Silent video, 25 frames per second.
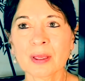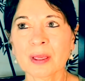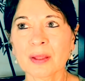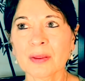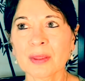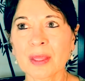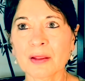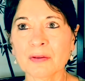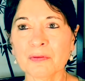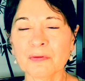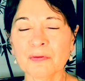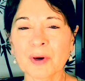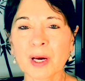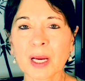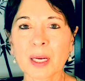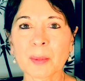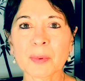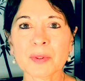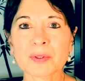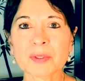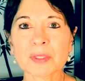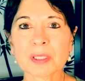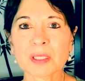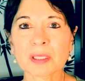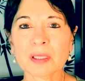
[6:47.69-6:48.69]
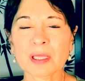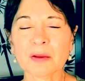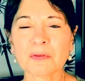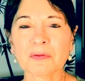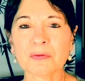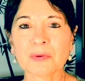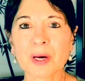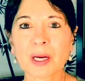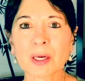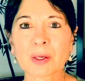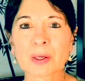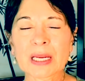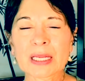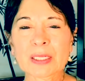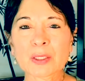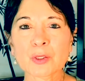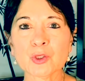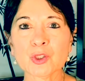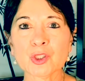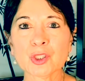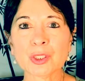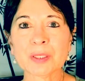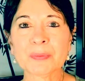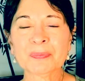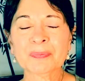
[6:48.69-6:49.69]
that vibrancy, that fire
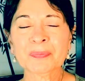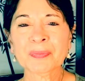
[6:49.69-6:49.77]
energy.